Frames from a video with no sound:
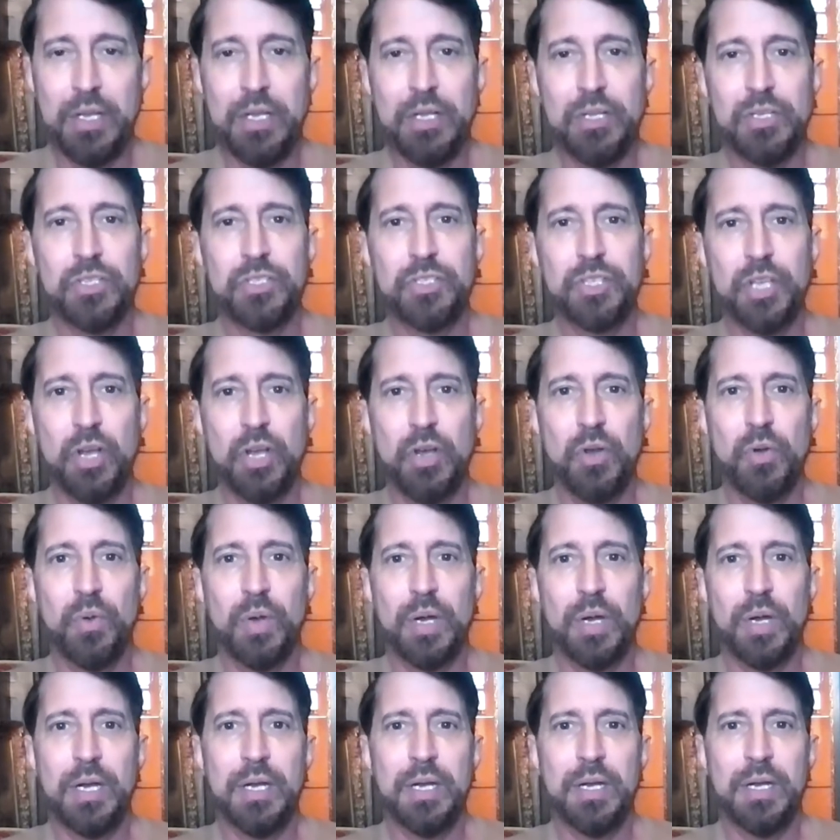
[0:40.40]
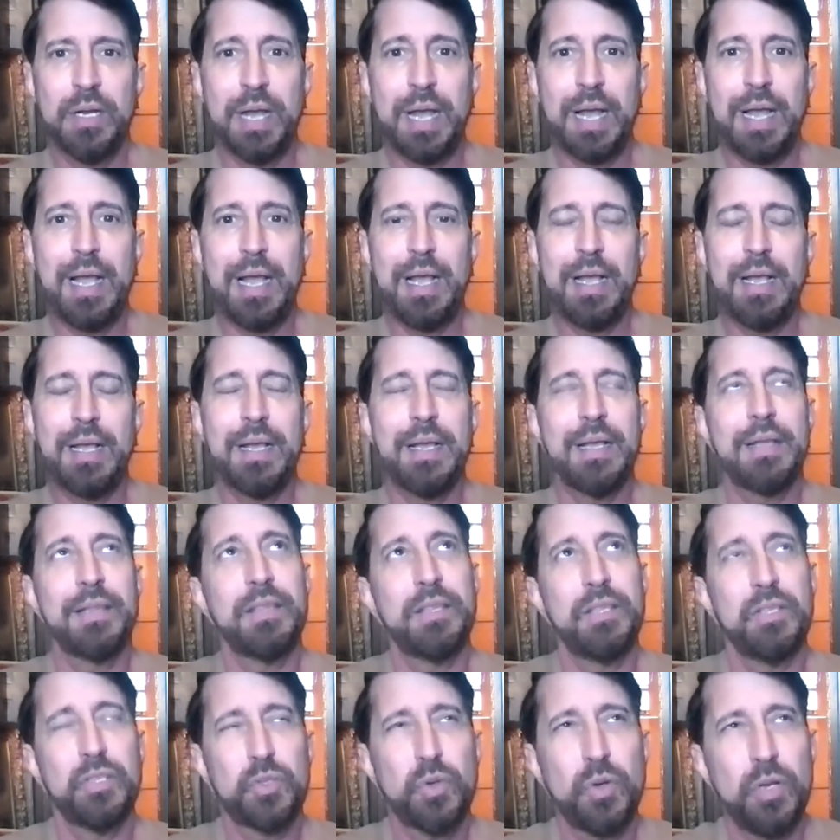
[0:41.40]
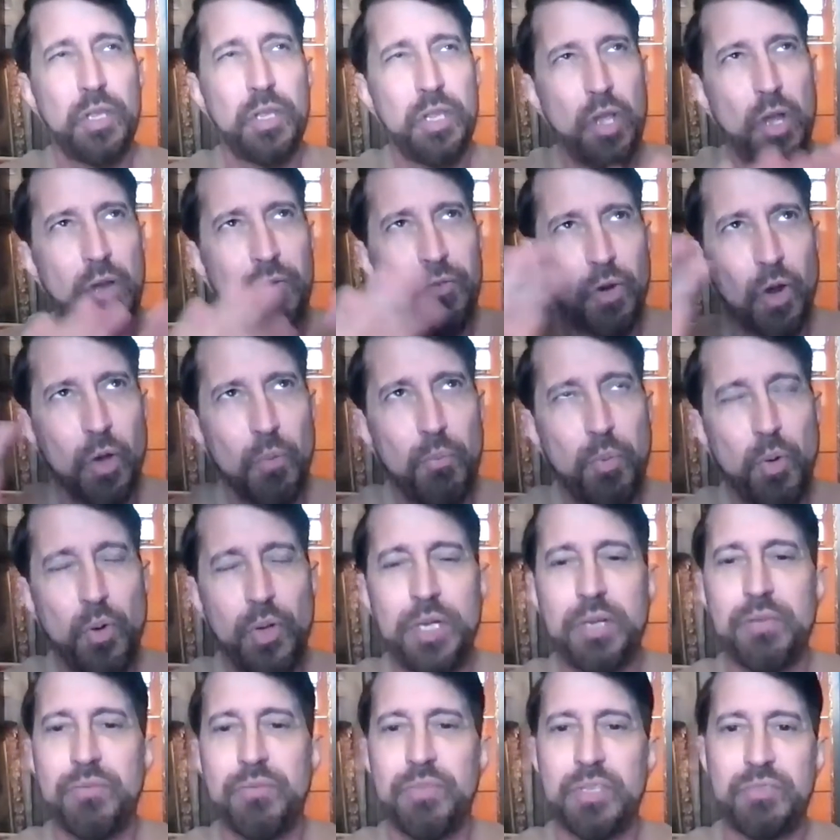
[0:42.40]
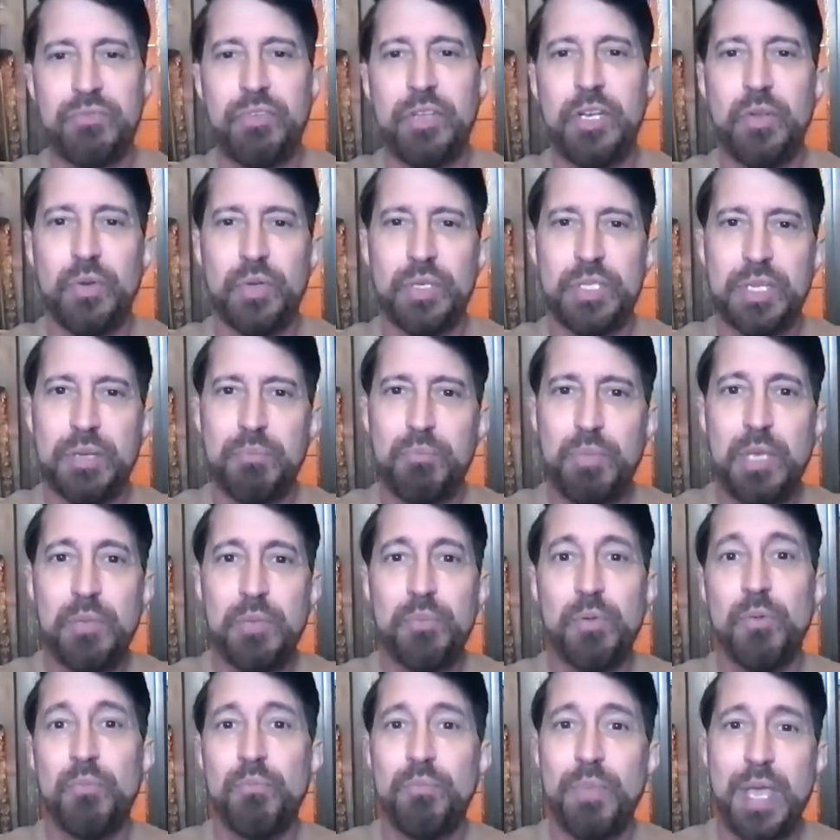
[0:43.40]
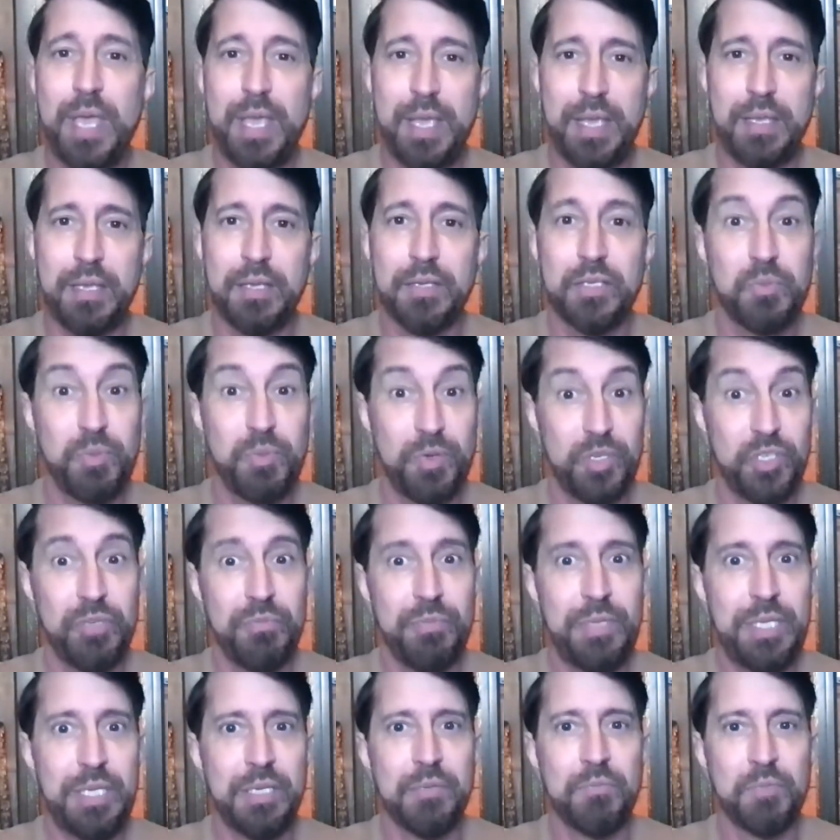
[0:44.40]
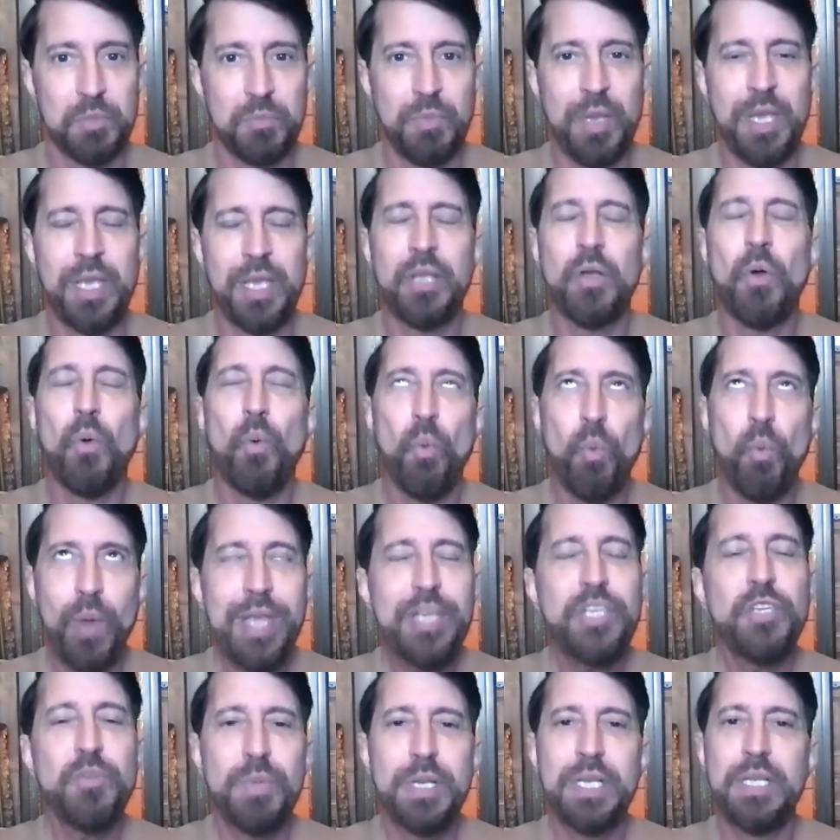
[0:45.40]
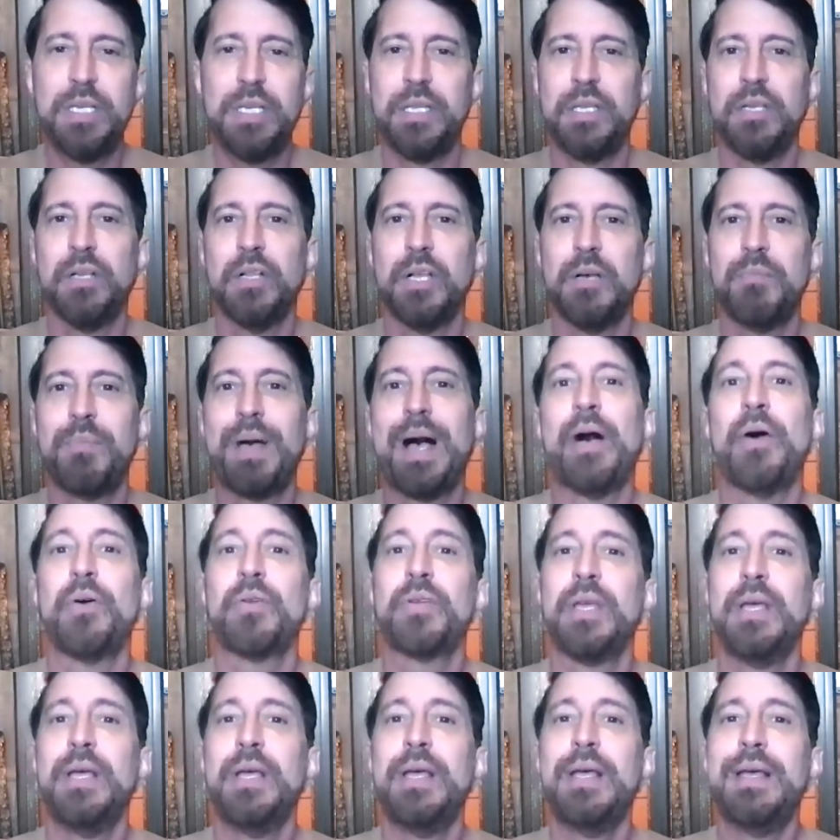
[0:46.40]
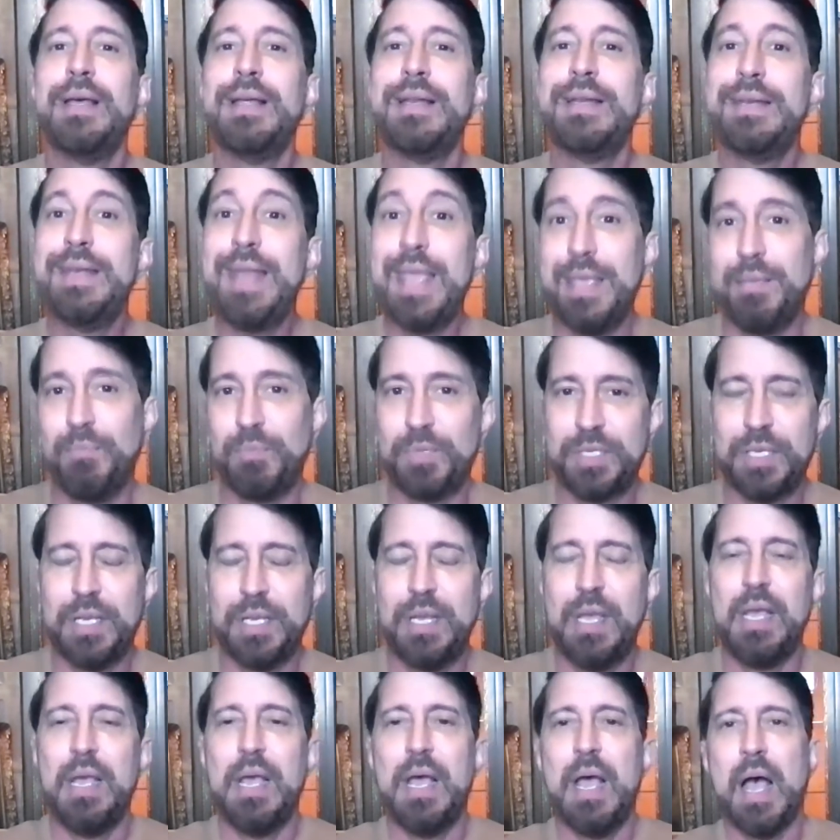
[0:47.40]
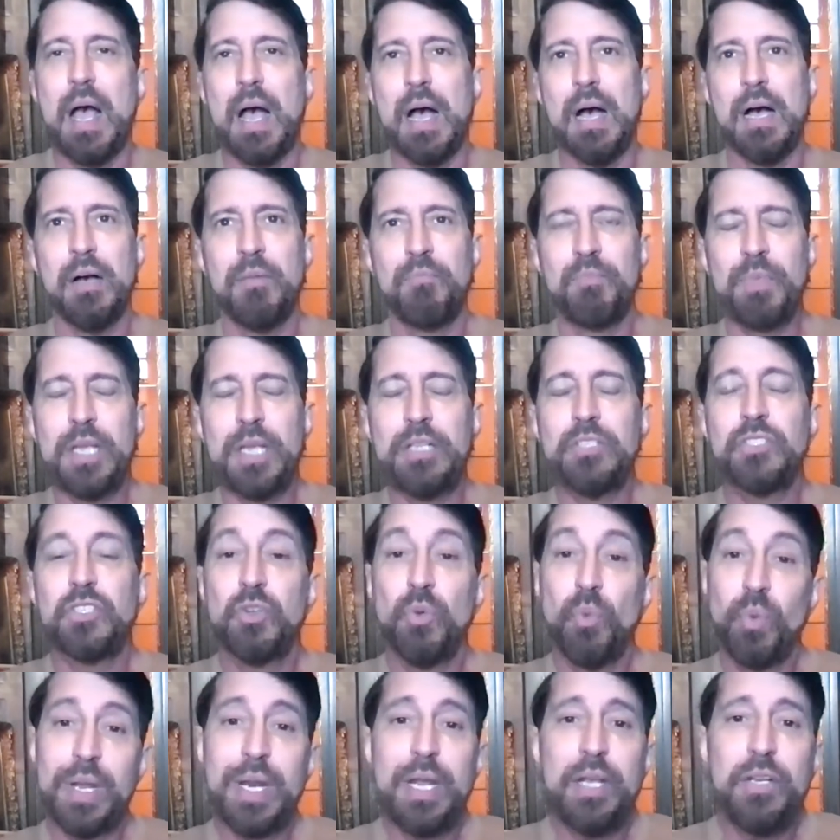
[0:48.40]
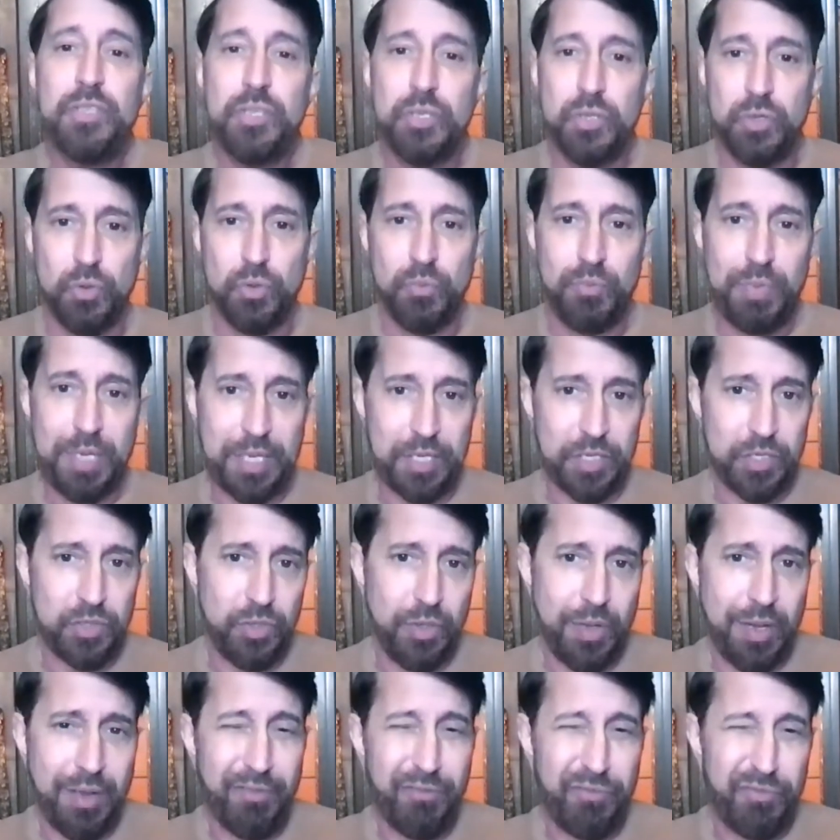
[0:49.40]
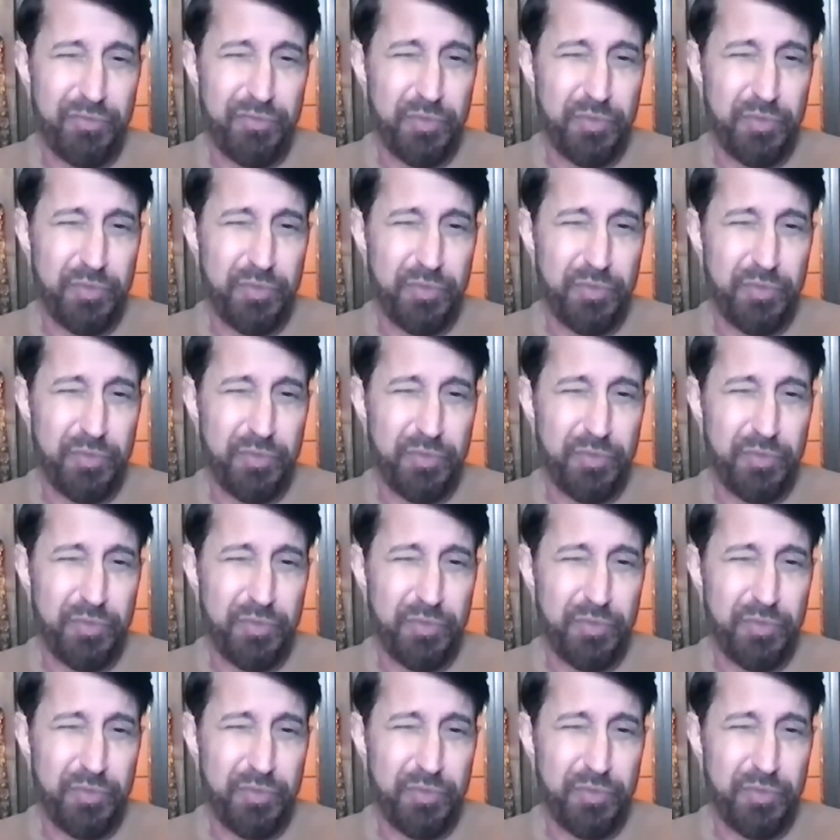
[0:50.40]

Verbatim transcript: So uh, I, sort of the overall point of this video is that people make, especially mediums, make way too big a deal about names. Um, and so what I do, because you have